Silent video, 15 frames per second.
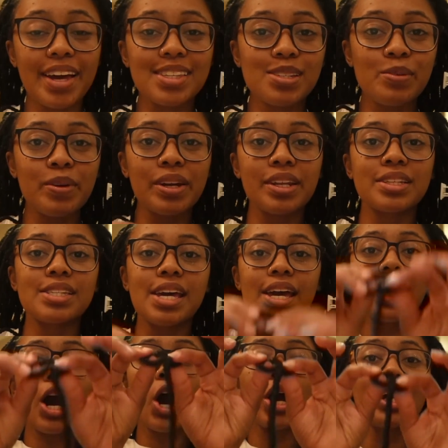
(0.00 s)
so we're gonna
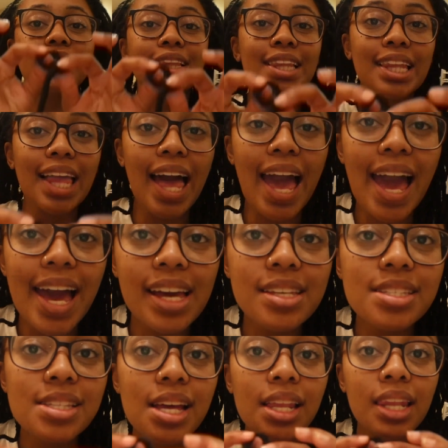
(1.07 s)
take our
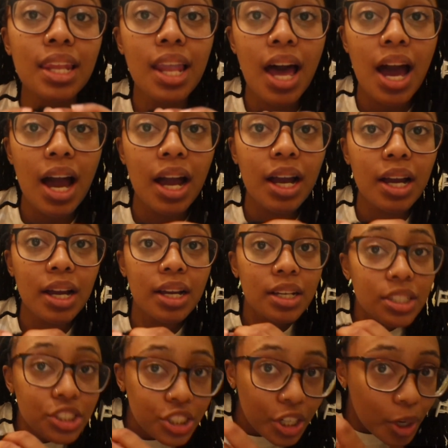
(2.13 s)
last lock,
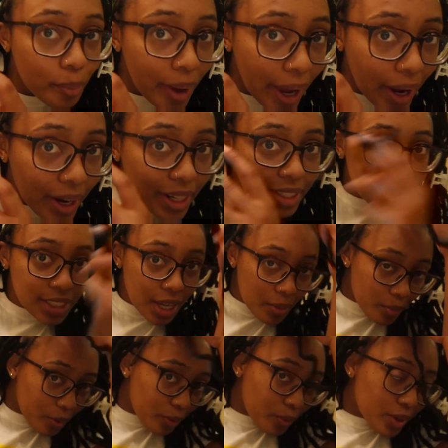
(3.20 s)
sugar bears, and
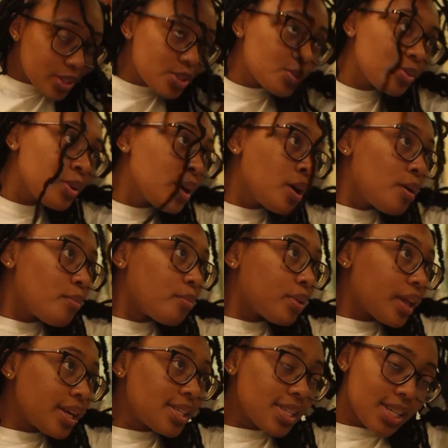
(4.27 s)
we're going to
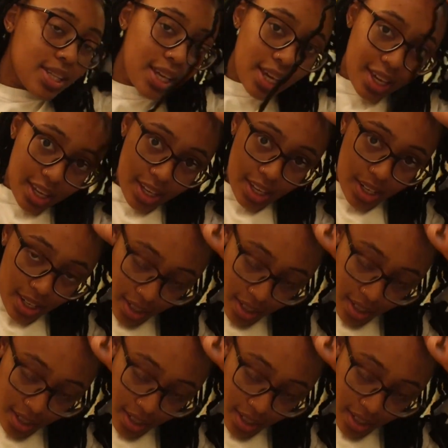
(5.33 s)
place it in